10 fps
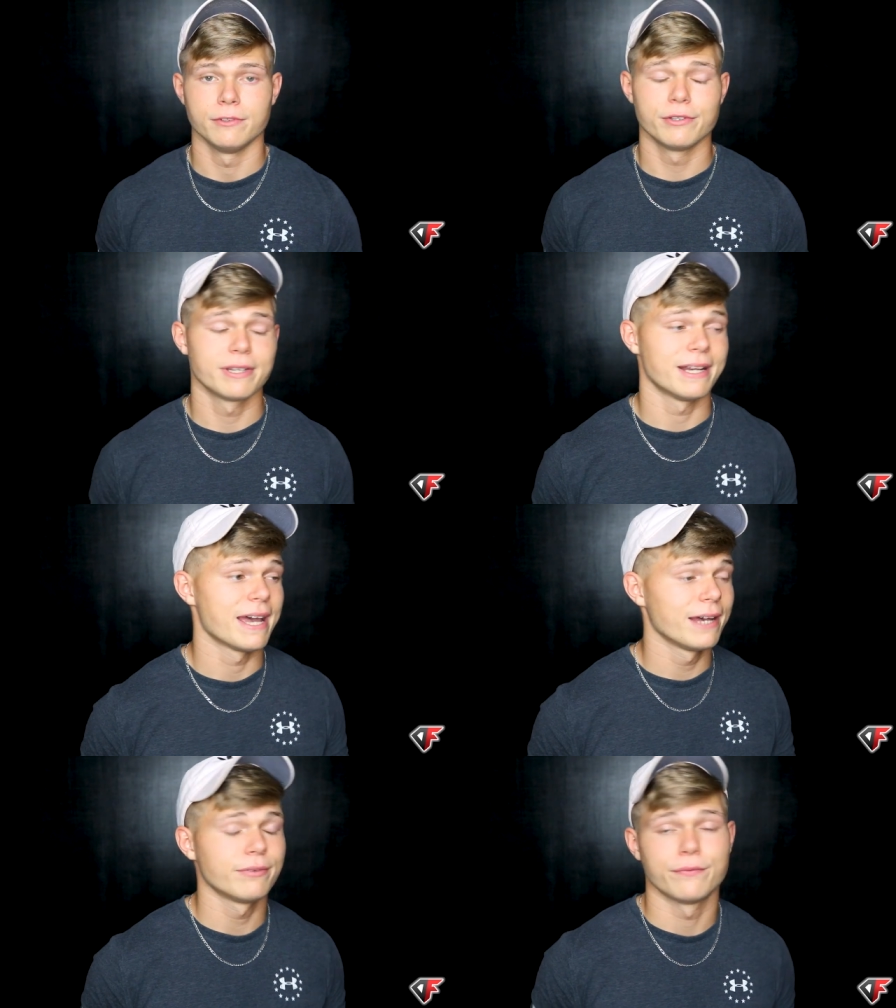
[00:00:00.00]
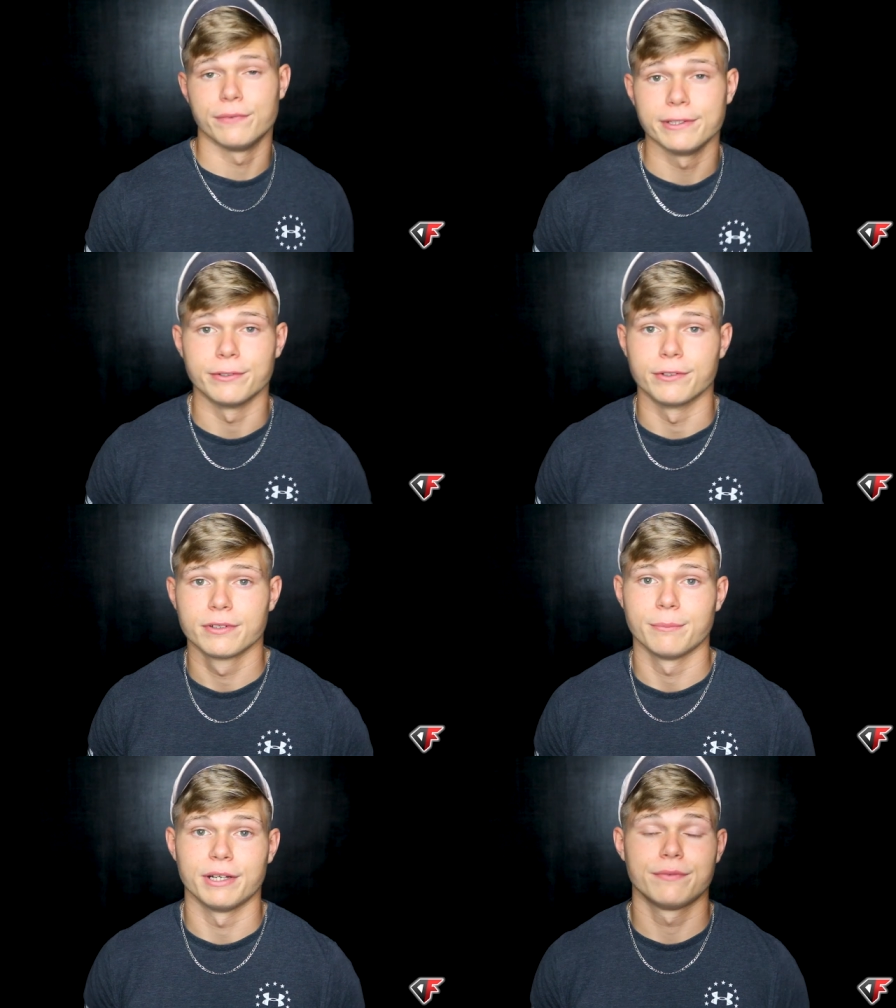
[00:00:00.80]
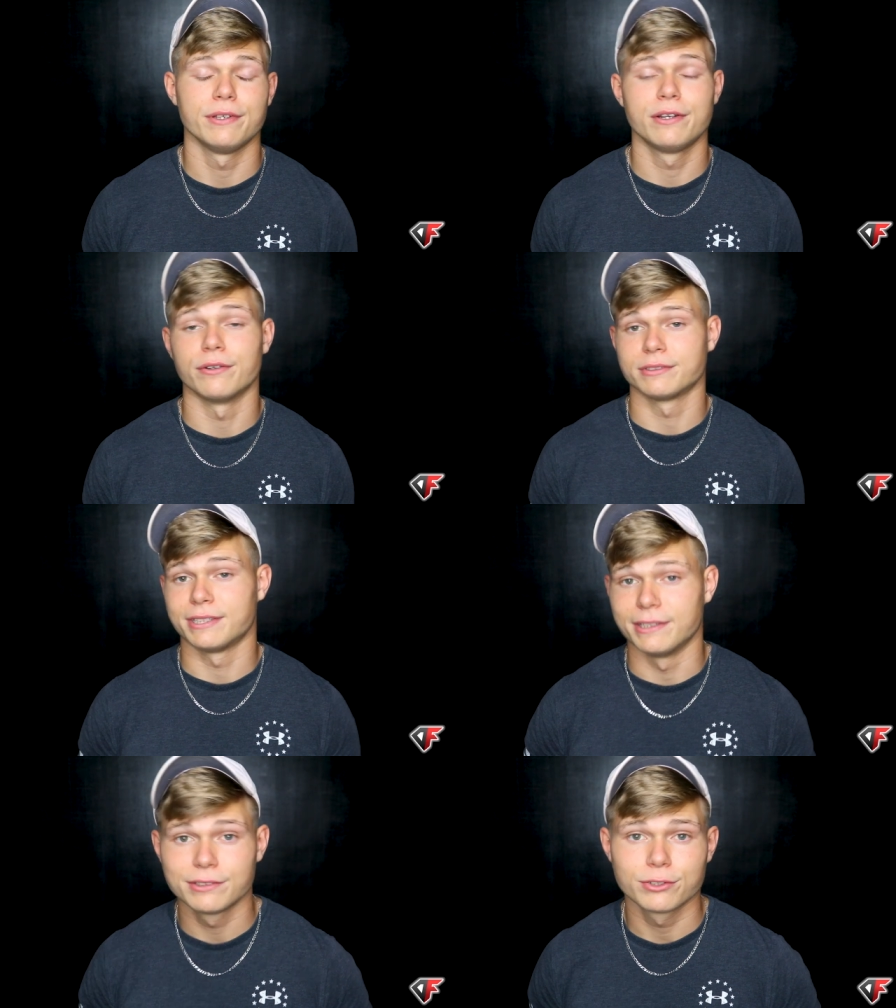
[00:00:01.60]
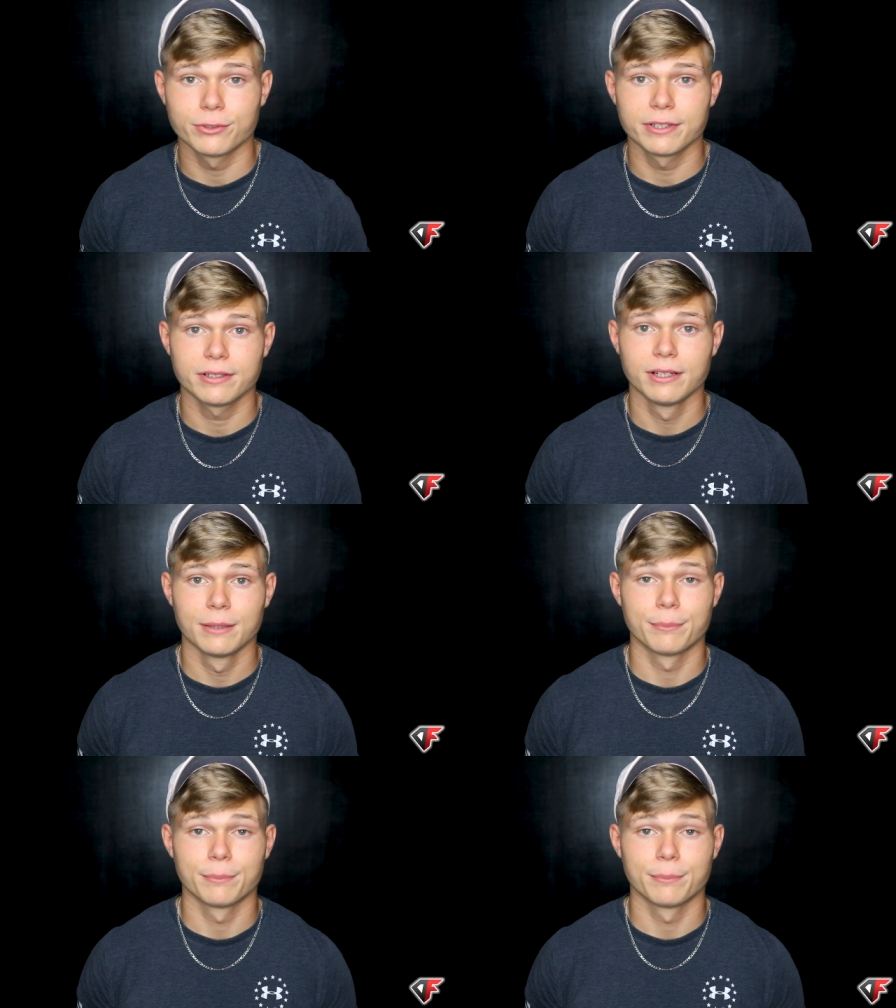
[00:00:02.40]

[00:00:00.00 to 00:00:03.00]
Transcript: You can have a field, but if you don't tend to it,